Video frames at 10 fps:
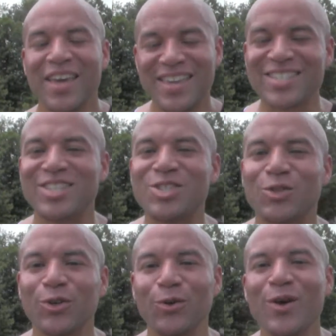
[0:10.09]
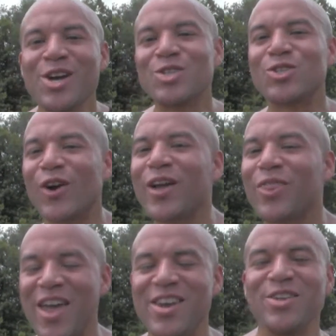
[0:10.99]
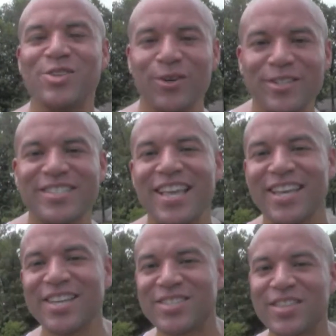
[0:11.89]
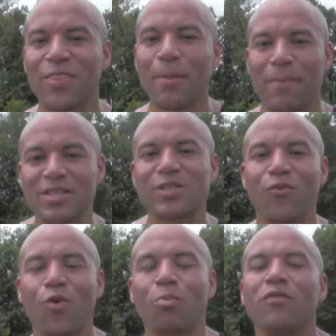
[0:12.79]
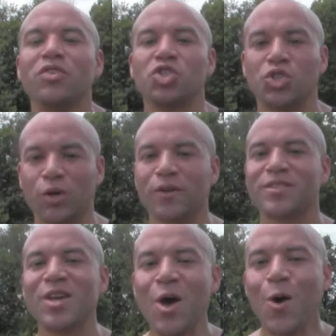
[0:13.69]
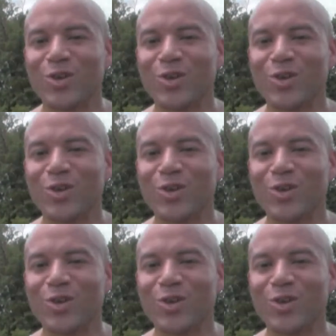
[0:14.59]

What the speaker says: Yes, it's true. Strength and endurance, that is the best form of insurance.